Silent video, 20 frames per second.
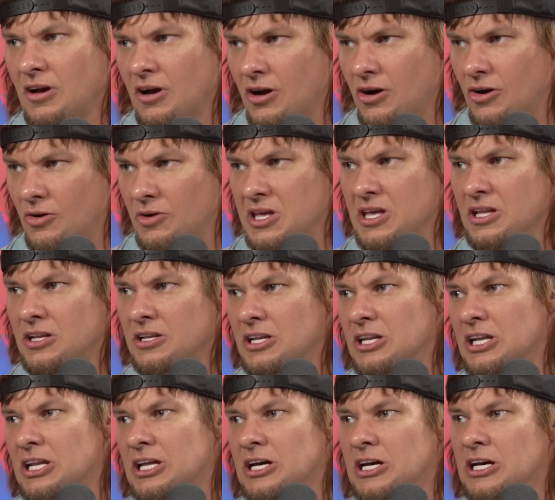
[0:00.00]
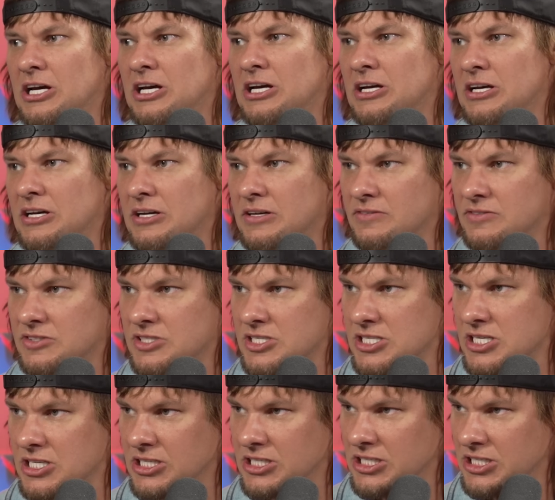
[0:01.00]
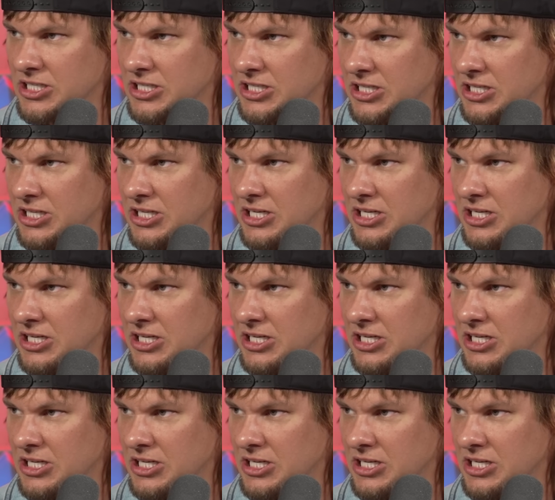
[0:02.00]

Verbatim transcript: Oh, he loves dating.